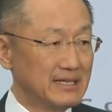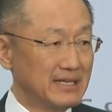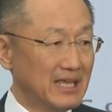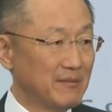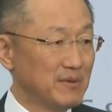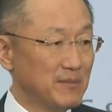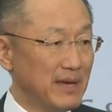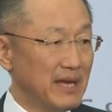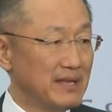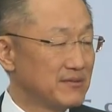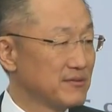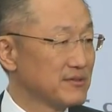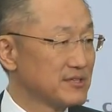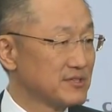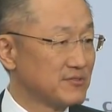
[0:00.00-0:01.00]
can be made
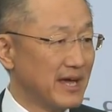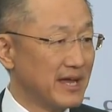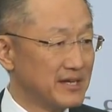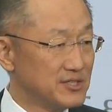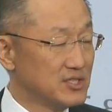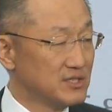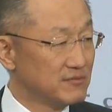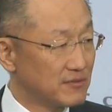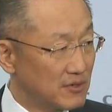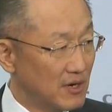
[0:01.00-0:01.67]
through the strategy of